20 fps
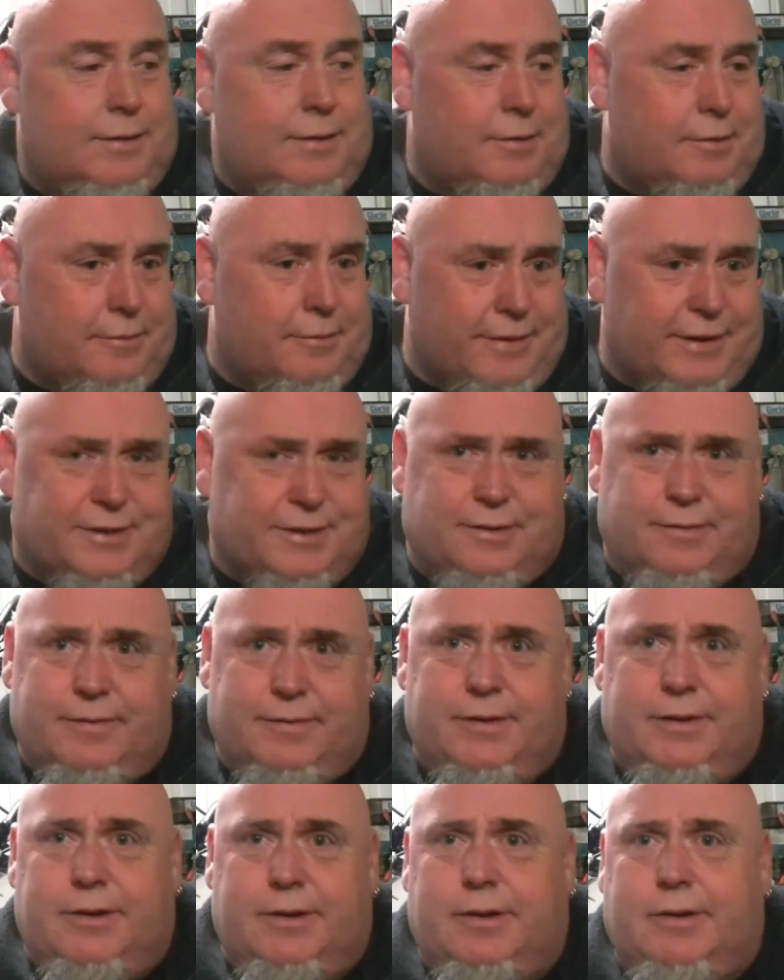The rest of
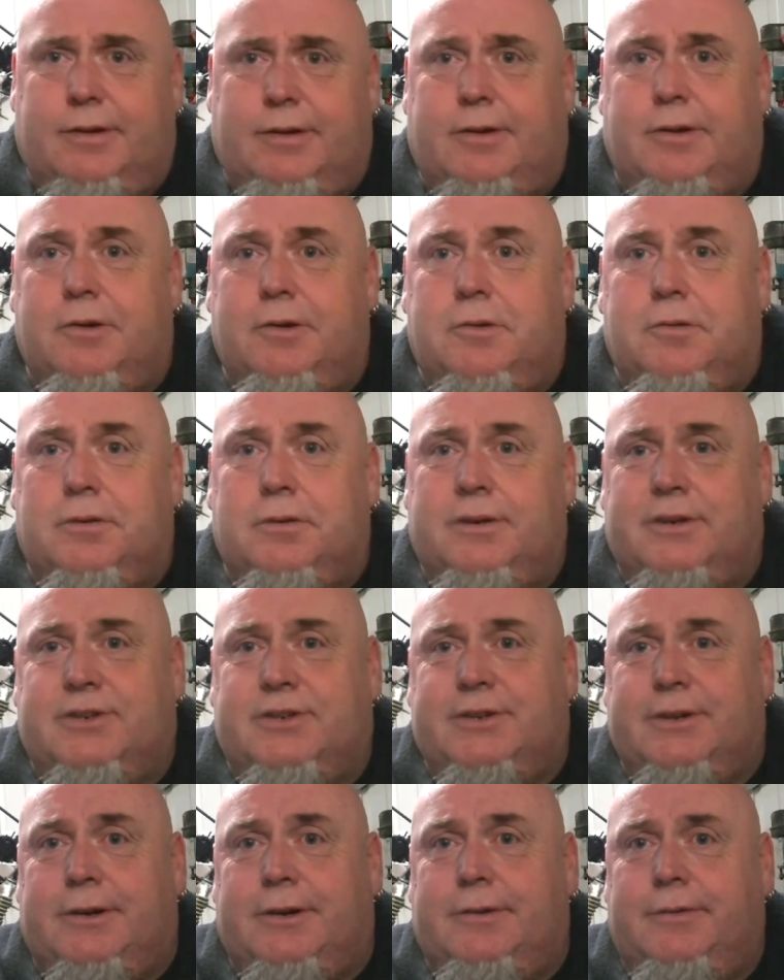it you can Google
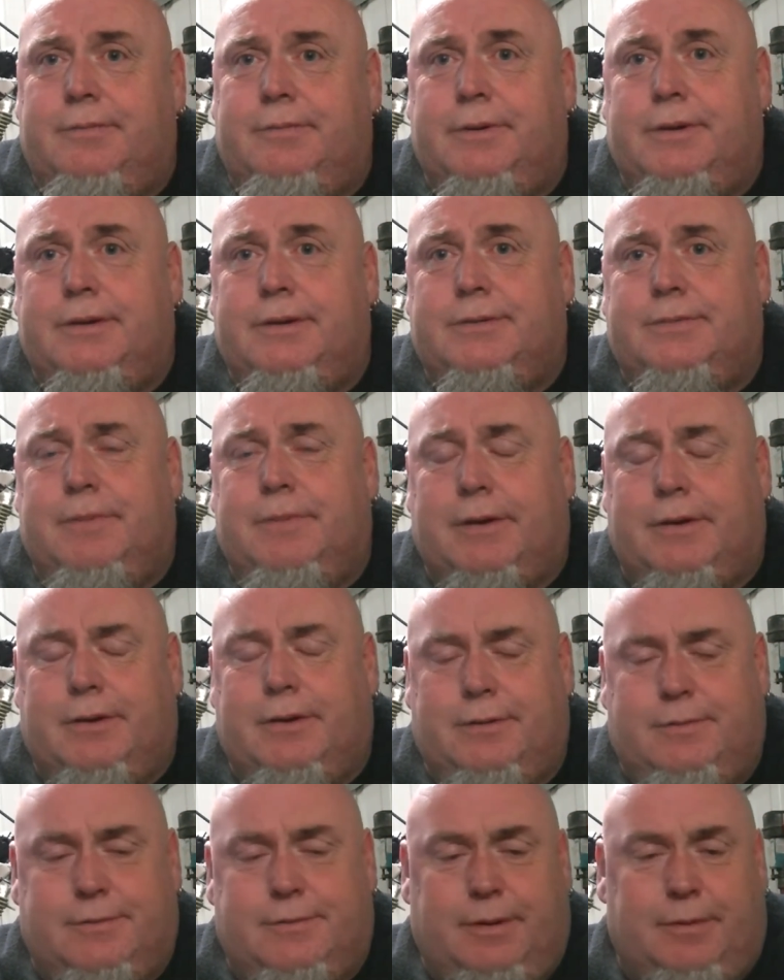yourself, but
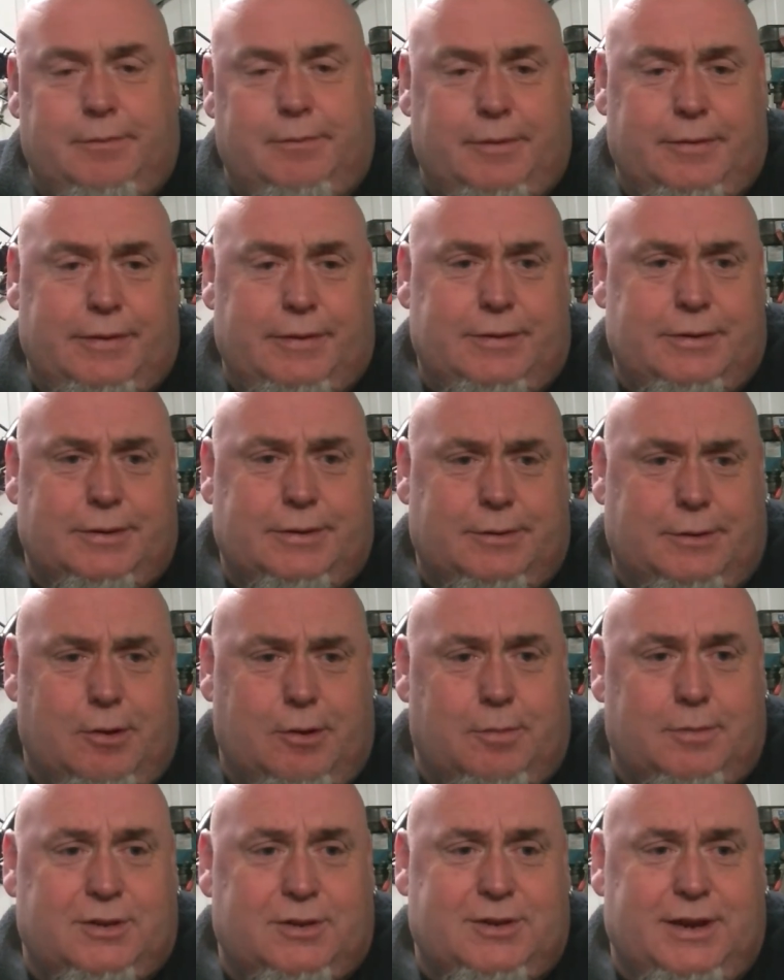some of it is just
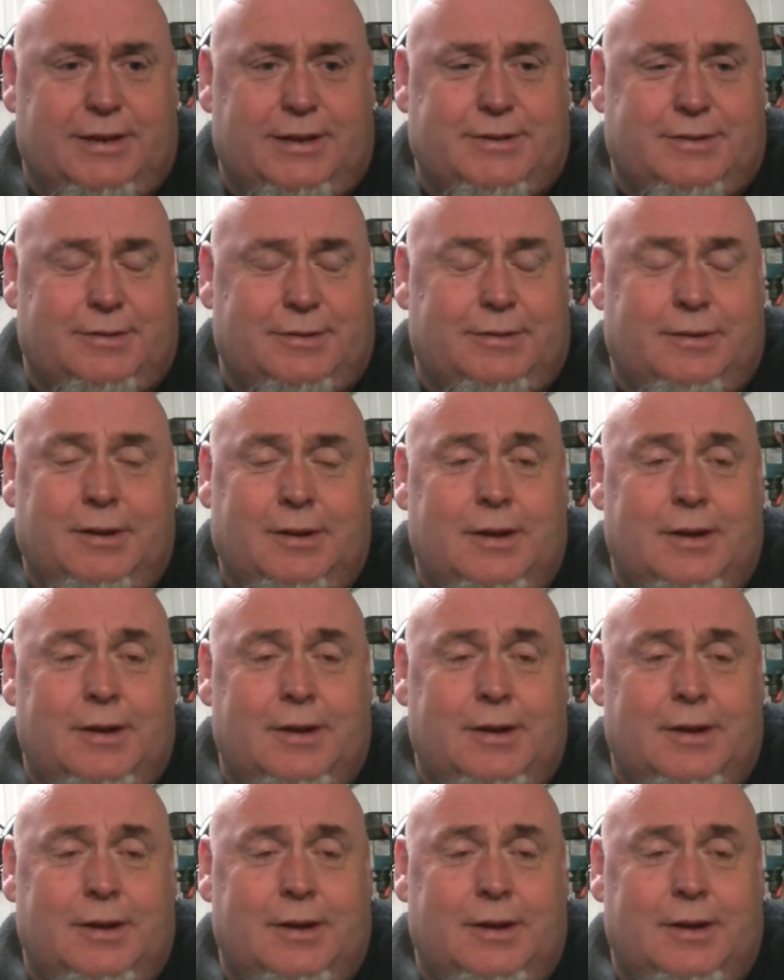common sense, and